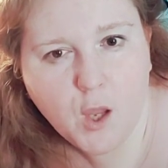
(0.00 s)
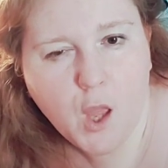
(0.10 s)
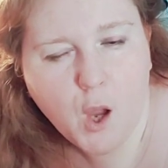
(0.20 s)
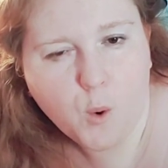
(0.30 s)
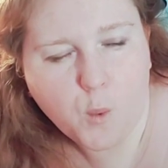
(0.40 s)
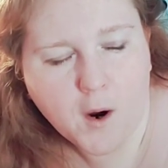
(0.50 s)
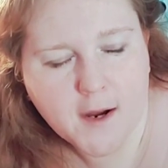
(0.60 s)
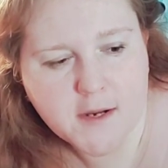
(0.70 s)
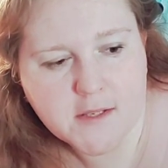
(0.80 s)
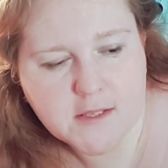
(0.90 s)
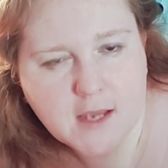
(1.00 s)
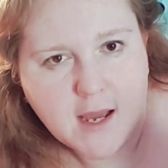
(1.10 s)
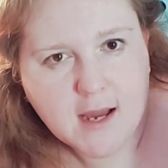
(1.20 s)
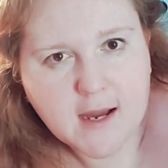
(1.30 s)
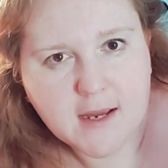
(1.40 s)
was
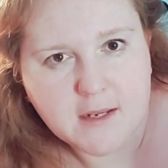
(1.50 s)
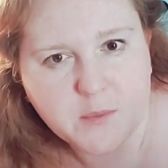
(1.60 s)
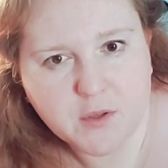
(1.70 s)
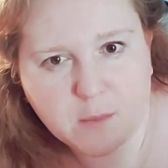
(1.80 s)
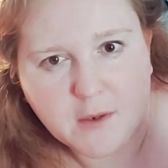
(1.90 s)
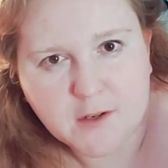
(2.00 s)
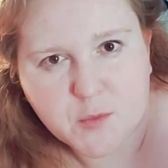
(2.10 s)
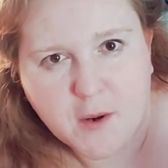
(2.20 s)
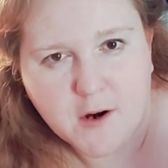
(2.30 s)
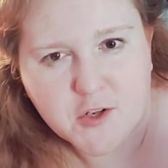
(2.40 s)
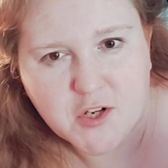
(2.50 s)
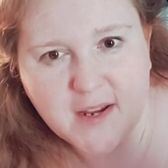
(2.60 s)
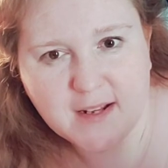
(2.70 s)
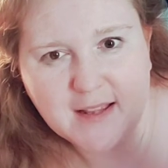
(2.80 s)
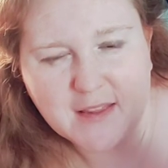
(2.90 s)
I put the Mod Podge
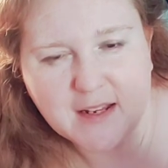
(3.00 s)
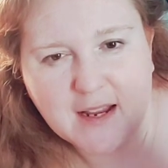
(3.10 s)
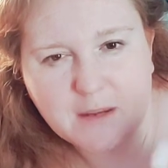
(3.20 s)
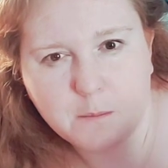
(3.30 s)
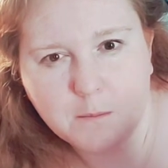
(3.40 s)
in, and then I